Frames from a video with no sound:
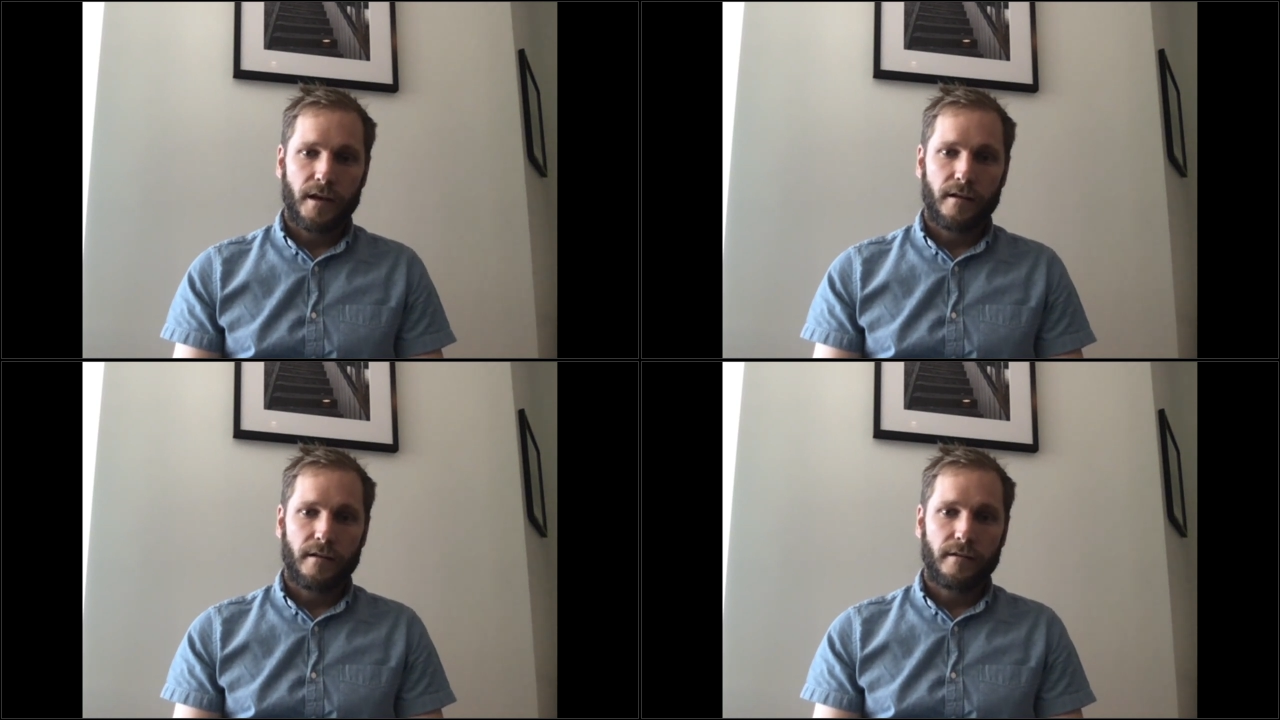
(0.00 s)

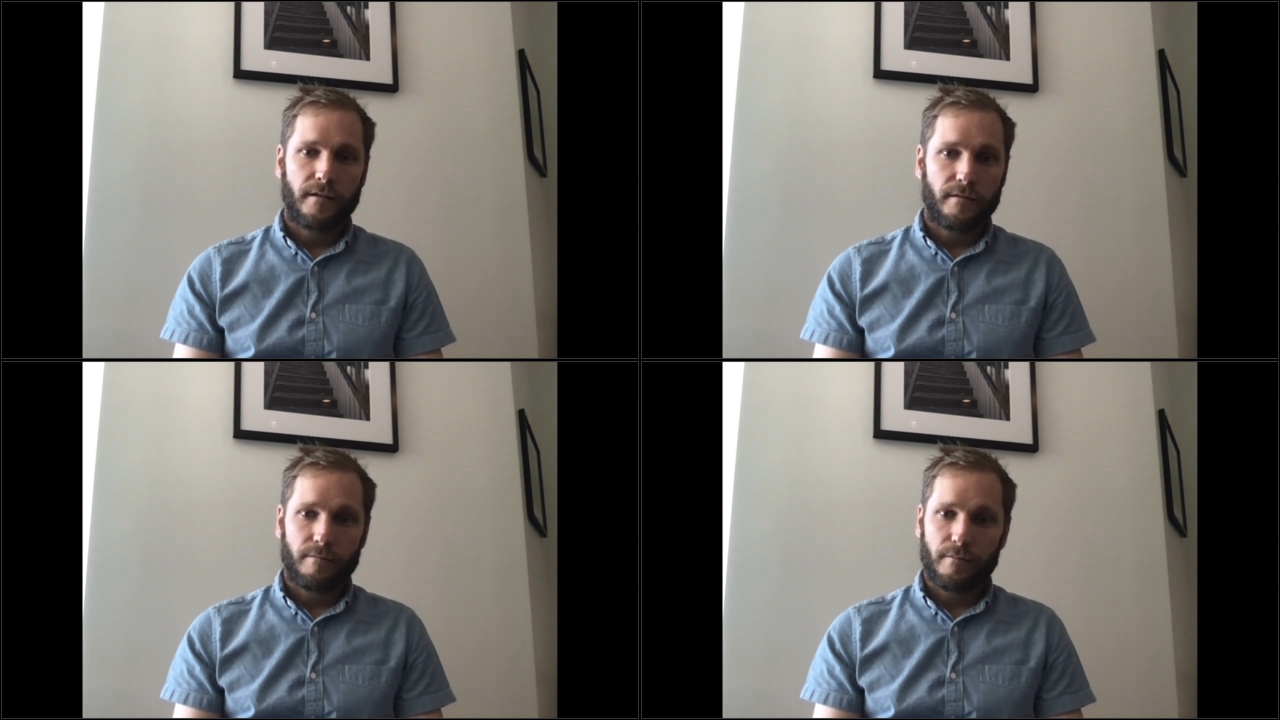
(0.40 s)
did
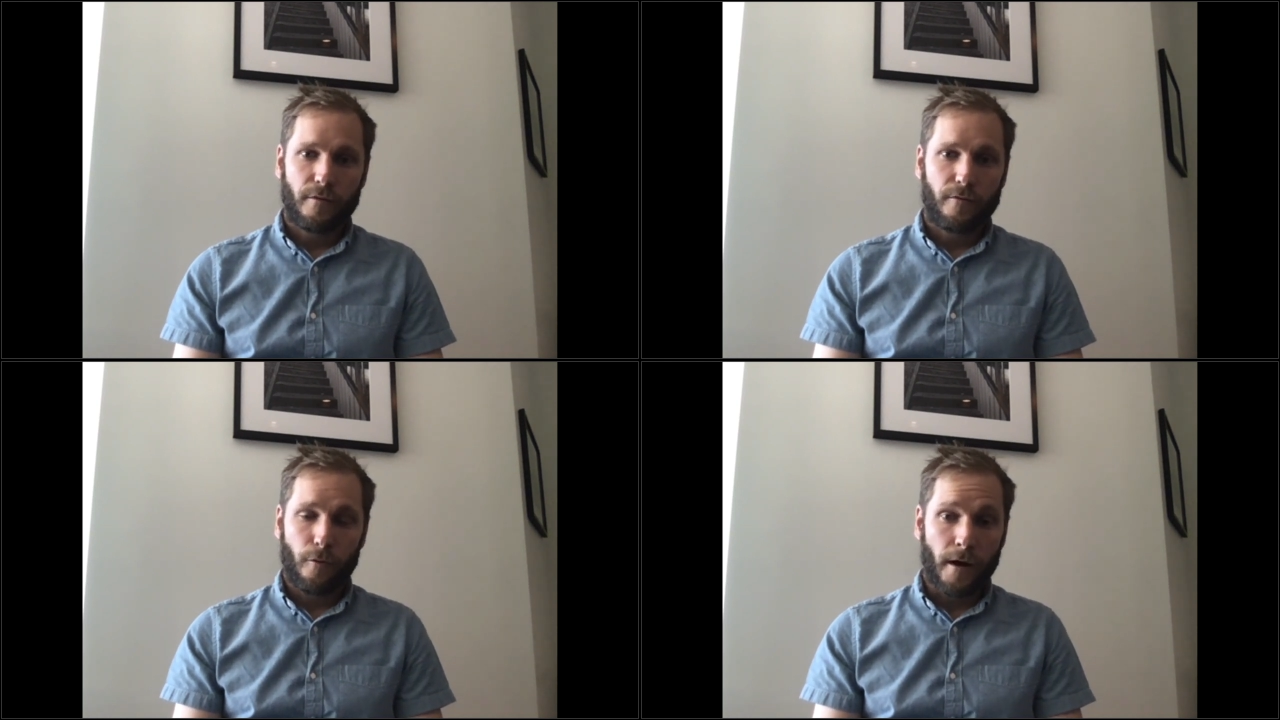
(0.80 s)

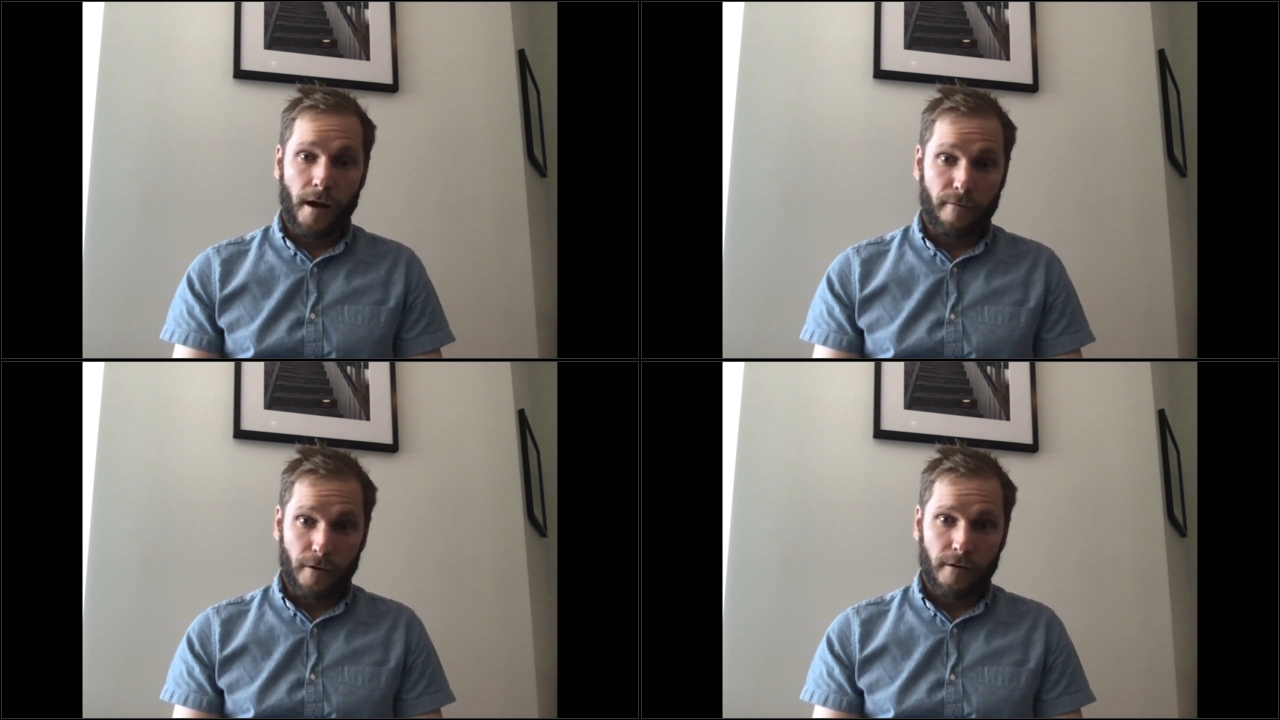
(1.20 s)

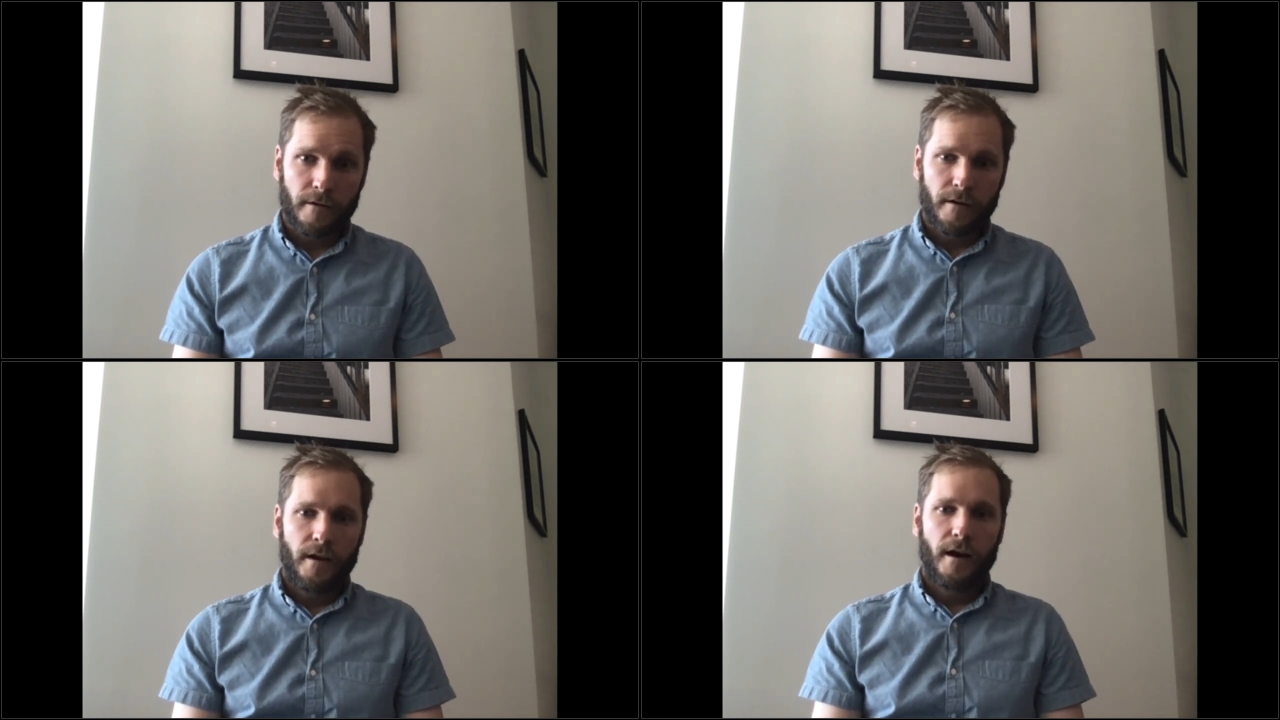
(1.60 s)
before
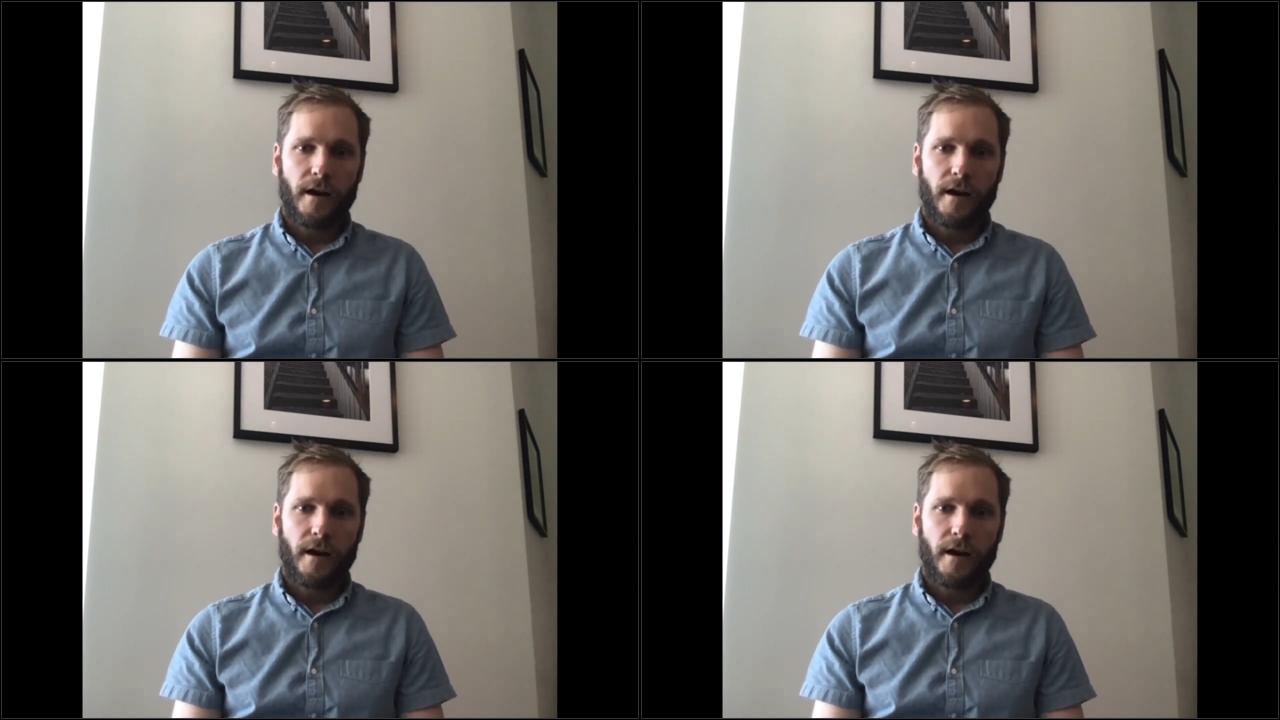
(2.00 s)
ever.